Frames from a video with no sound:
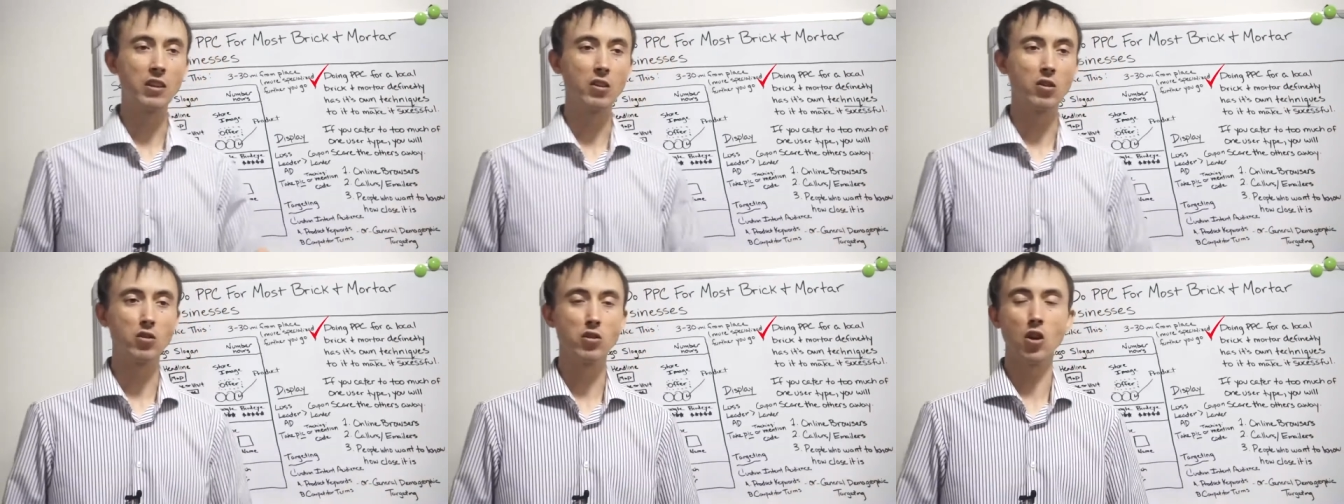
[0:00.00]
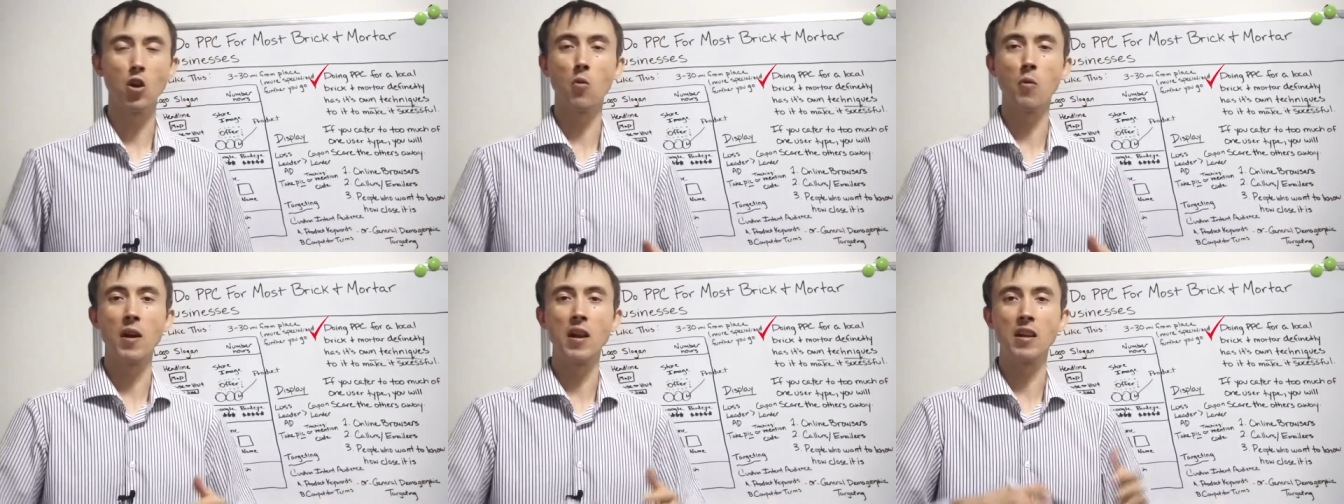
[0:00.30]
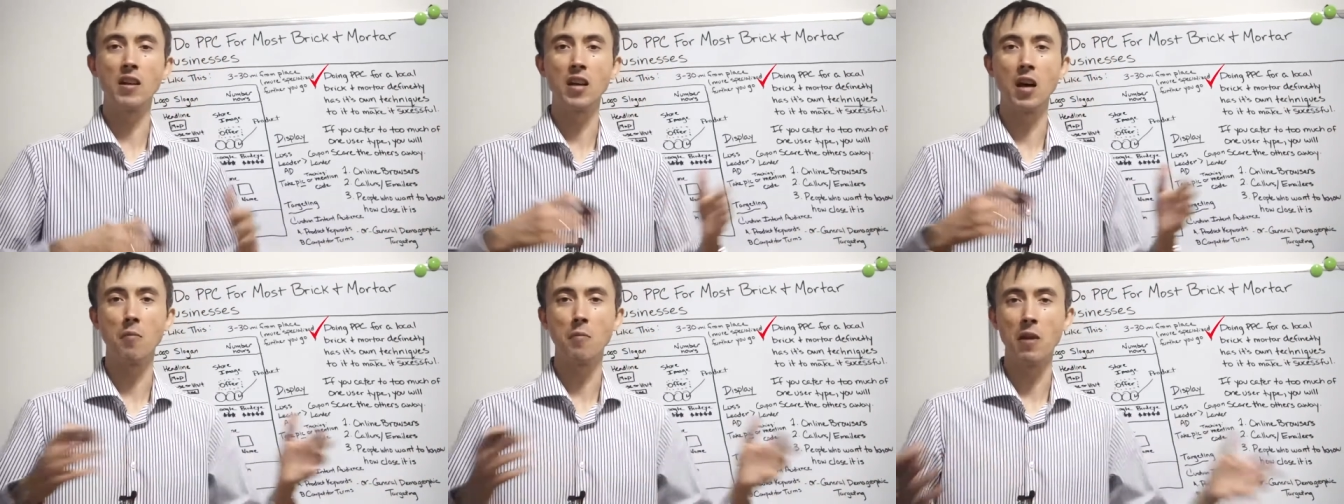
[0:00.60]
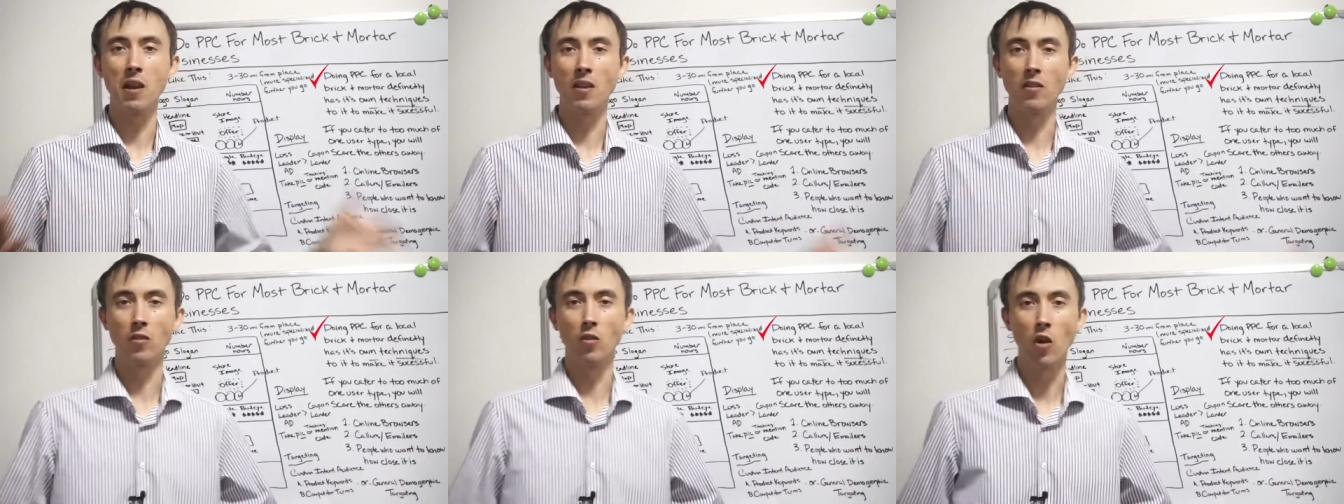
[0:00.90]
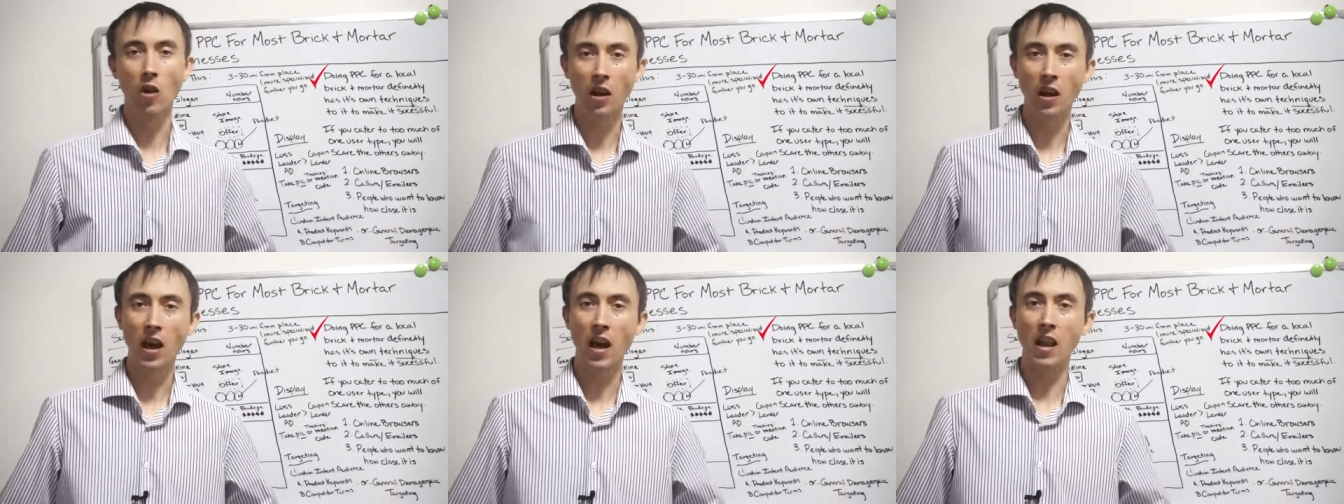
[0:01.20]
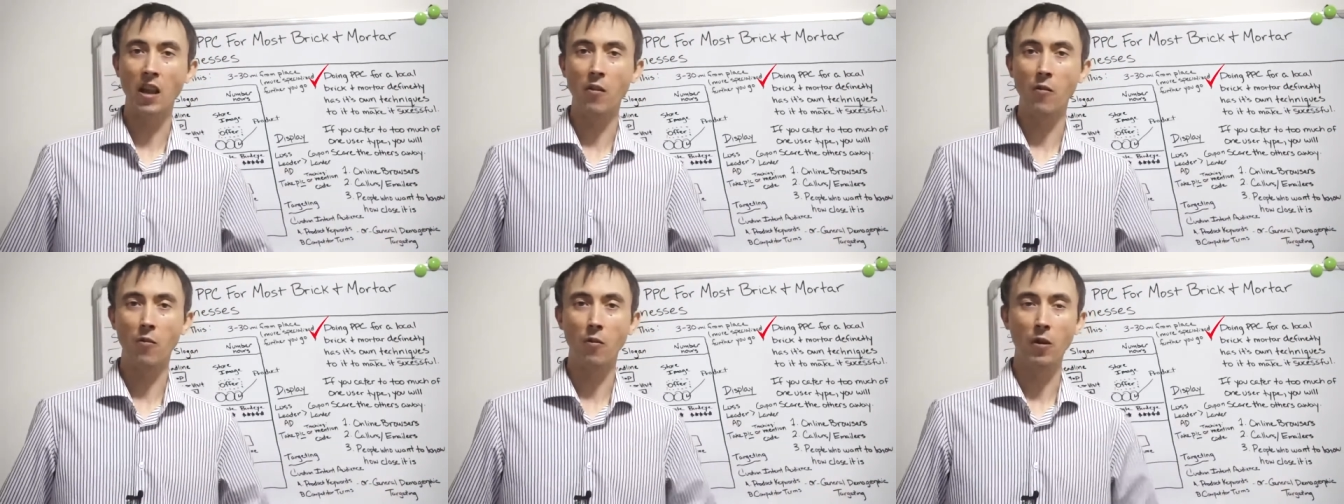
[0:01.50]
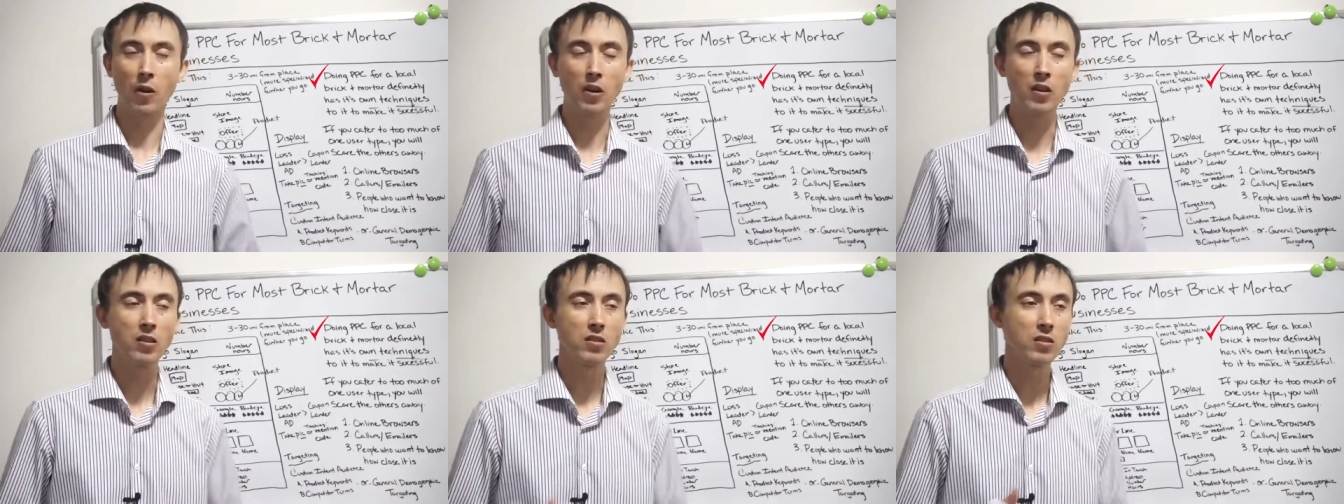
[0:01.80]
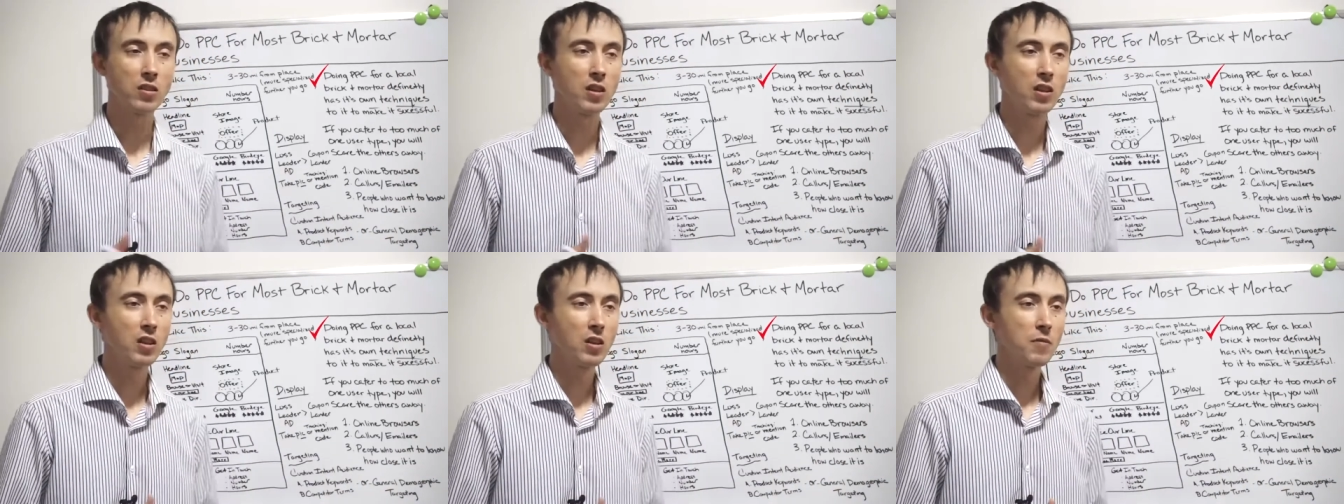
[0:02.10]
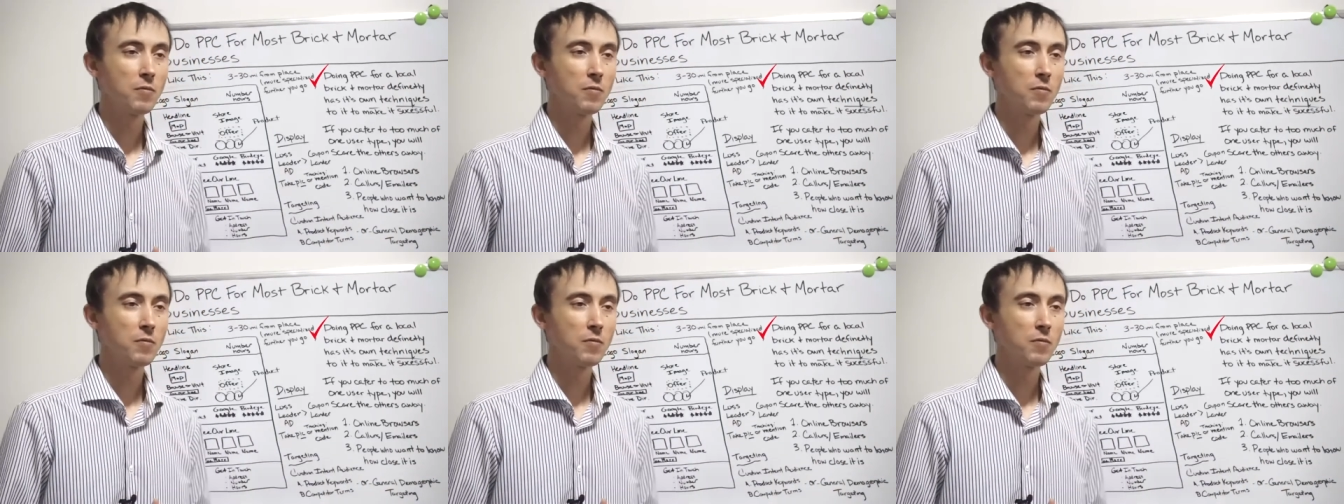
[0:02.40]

There's no way to come in and look at it first.